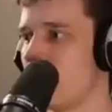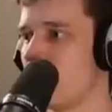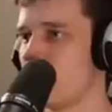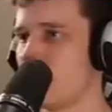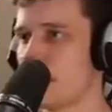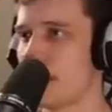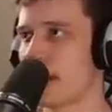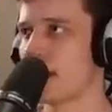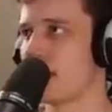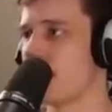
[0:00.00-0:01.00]
Should have
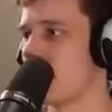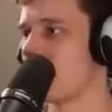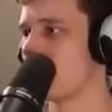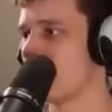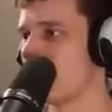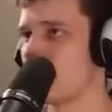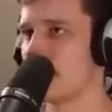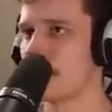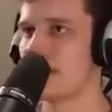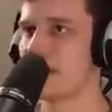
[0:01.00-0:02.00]
attacked his right side.
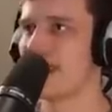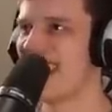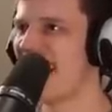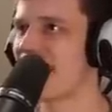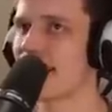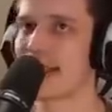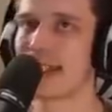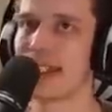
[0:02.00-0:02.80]
Dang it!